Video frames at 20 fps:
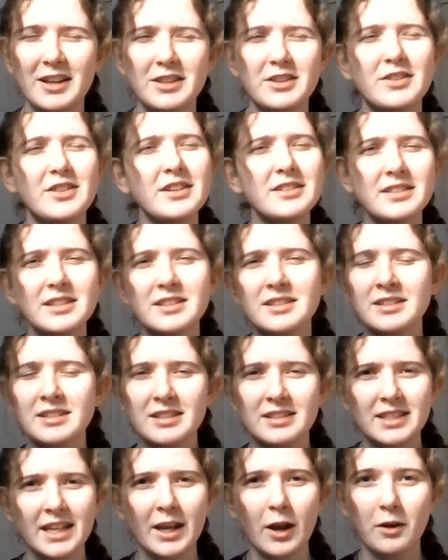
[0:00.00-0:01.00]
this isn't to
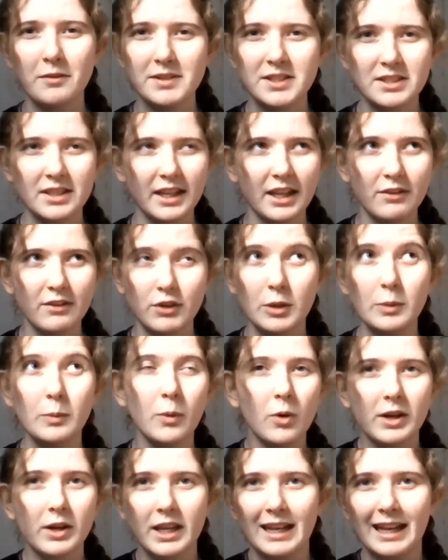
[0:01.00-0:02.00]
say, obviously, if you
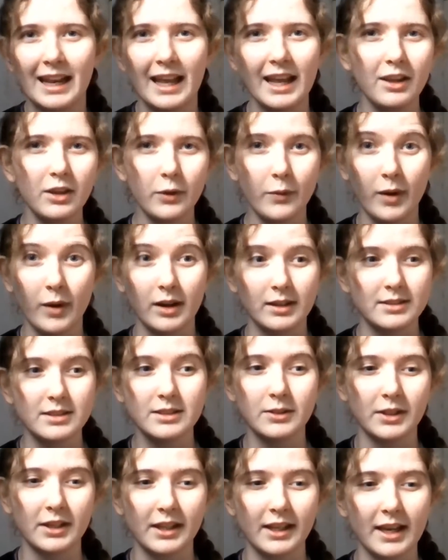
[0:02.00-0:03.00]
walk in late, you are still
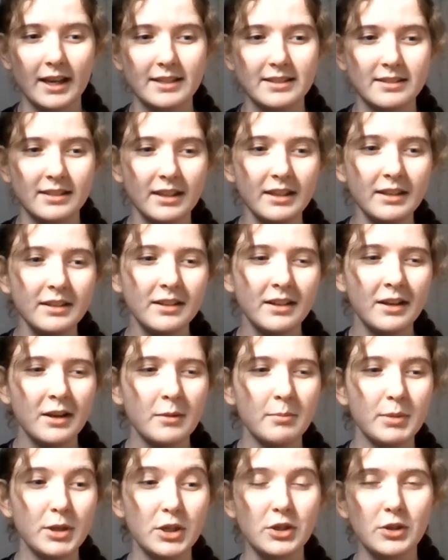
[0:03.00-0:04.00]
going to get a seat,
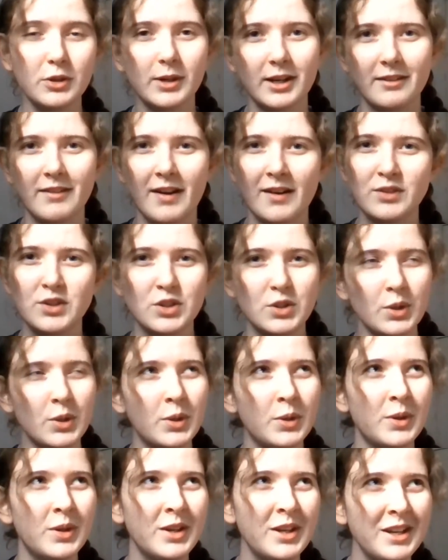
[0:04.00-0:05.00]
but you do kind of have to
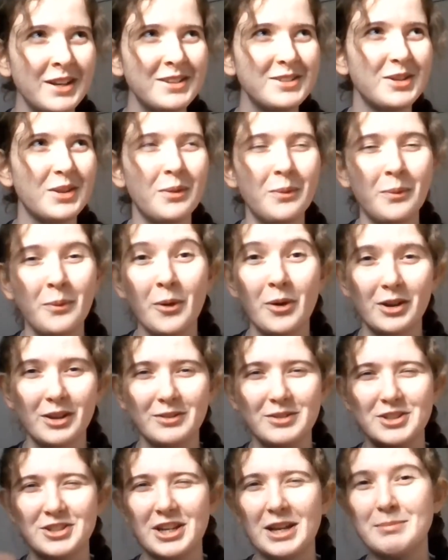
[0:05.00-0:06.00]
do the walk of
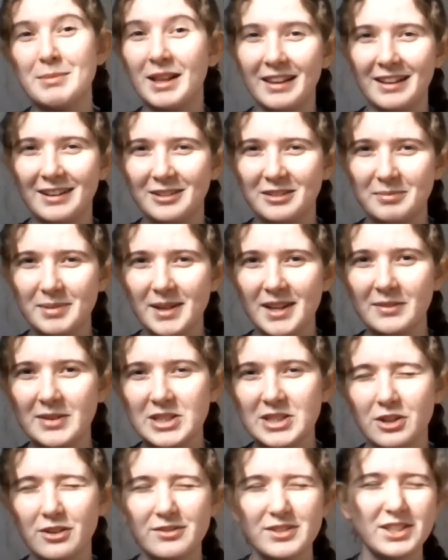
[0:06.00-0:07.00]
shame a little bit, which
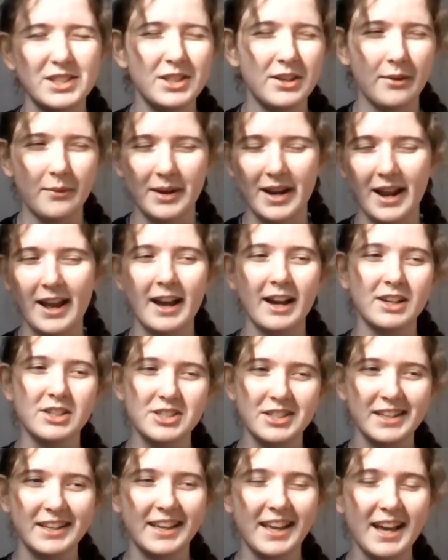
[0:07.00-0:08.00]
obviously no one
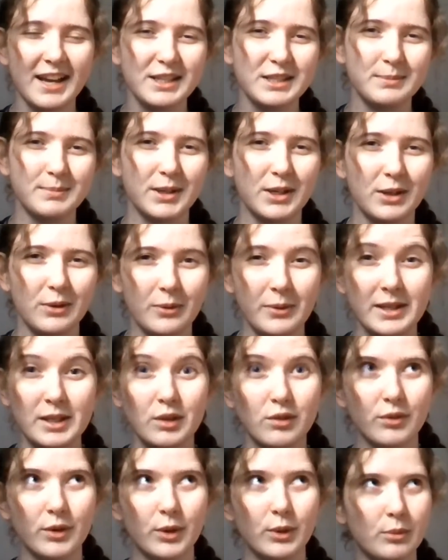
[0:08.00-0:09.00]
actually cares, but it always
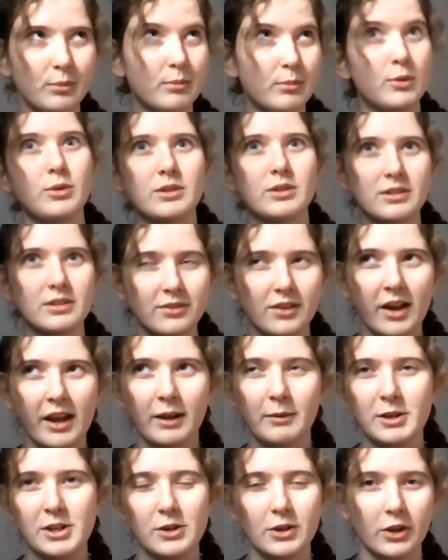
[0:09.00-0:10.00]
feels mortifying
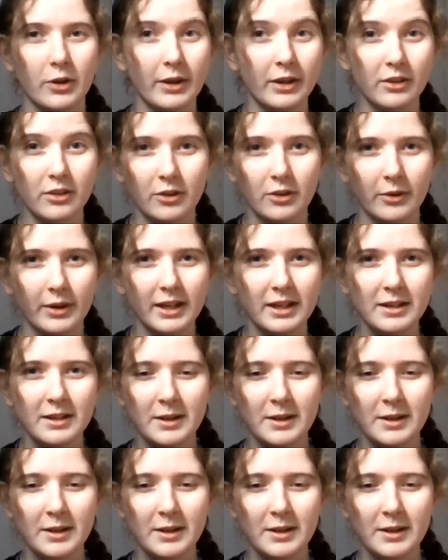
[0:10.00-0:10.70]
when you're going through it.